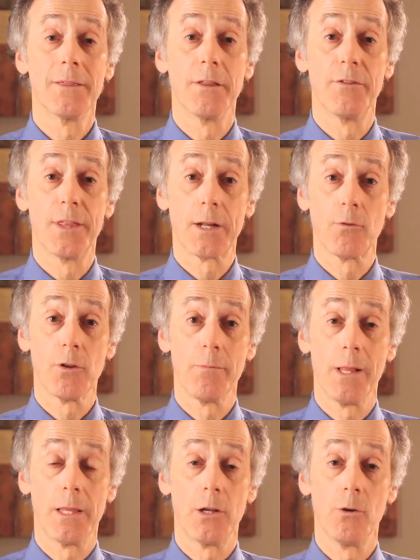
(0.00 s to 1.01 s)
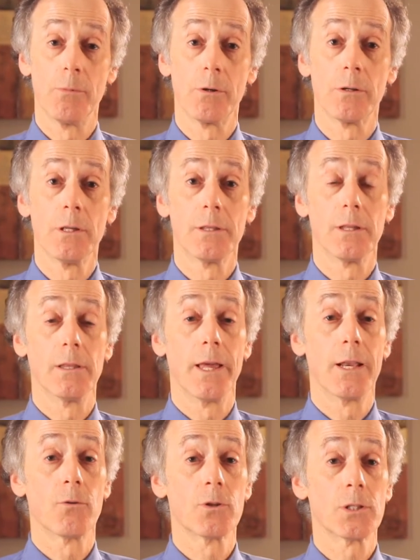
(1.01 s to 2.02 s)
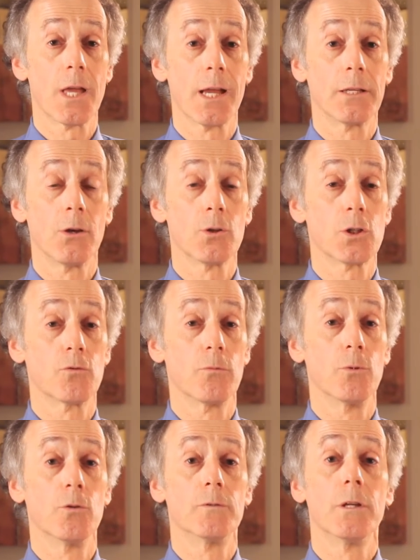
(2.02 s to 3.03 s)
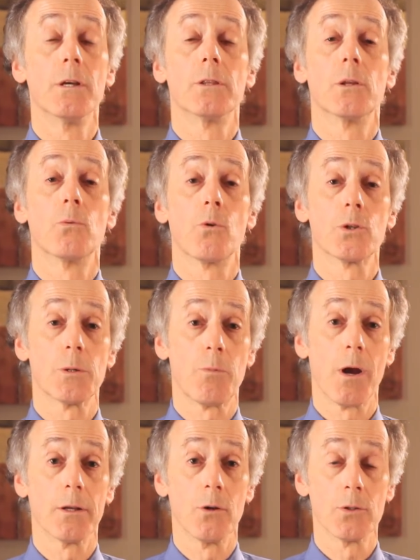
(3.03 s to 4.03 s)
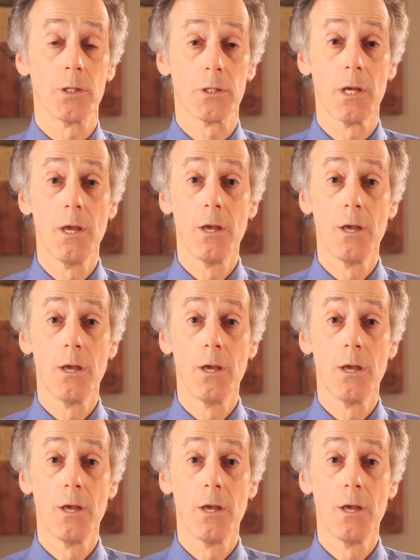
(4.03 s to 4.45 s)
The thicker the melanoma, the later it's diagnosed and removed, the worse the prognosis.